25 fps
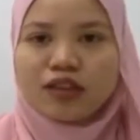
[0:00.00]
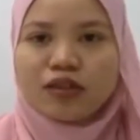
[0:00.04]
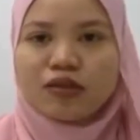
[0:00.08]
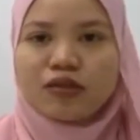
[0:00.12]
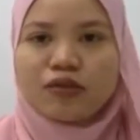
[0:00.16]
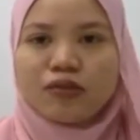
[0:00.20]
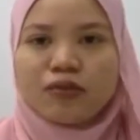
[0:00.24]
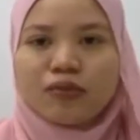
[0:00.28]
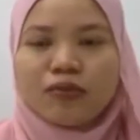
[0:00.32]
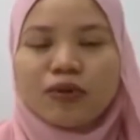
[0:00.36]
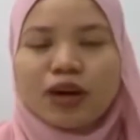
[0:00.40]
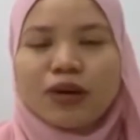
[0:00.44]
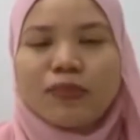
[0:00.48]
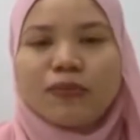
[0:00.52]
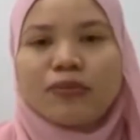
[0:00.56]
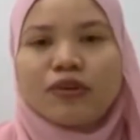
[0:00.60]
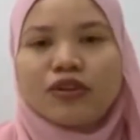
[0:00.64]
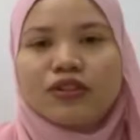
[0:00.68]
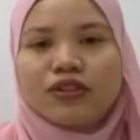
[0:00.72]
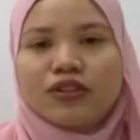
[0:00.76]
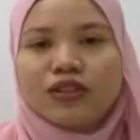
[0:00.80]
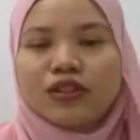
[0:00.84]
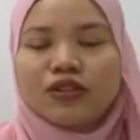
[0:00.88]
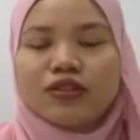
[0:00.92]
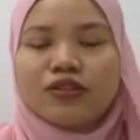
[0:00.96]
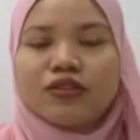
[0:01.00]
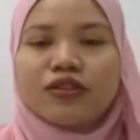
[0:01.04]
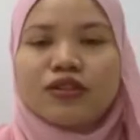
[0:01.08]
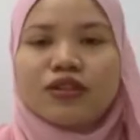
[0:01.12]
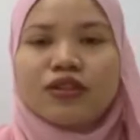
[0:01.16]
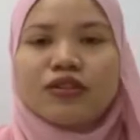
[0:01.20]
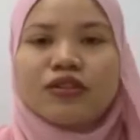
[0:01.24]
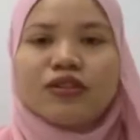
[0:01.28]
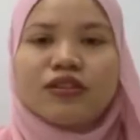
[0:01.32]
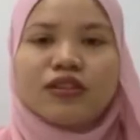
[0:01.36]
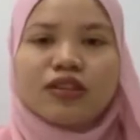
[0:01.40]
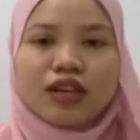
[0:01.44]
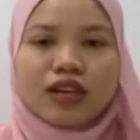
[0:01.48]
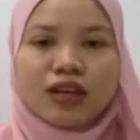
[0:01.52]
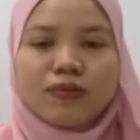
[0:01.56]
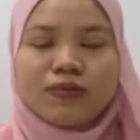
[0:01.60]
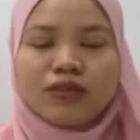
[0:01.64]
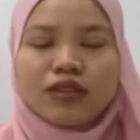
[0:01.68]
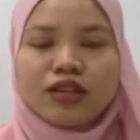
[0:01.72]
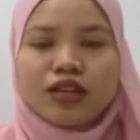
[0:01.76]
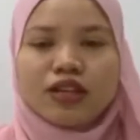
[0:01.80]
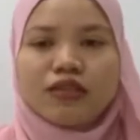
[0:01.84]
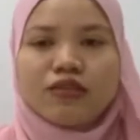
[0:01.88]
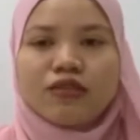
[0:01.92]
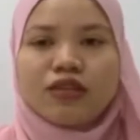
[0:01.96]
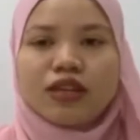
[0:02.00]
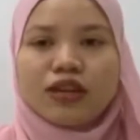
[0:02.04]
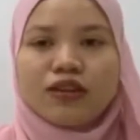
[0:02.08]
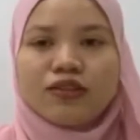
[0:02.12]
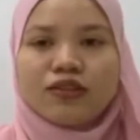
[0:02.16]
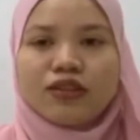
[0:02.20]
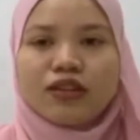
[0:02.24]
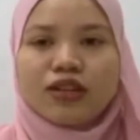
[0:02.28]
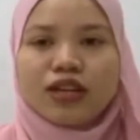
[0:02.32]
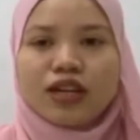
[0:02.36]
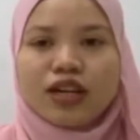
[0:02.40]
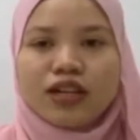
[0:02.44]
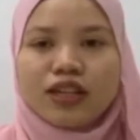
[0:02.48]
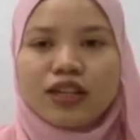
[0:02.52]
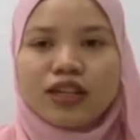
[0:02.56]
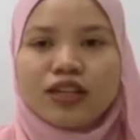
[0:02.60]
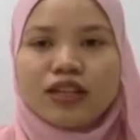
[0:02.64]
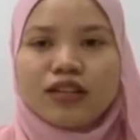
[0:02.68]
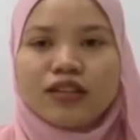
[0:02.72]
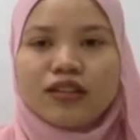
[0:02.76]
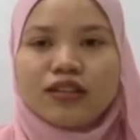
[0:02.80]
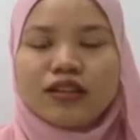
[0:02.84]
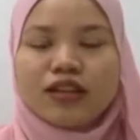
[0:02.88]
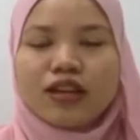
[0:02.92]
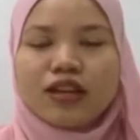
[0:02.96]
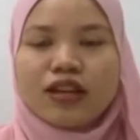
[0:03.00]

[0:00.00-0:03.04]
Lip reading: to 1.00 times in 2019.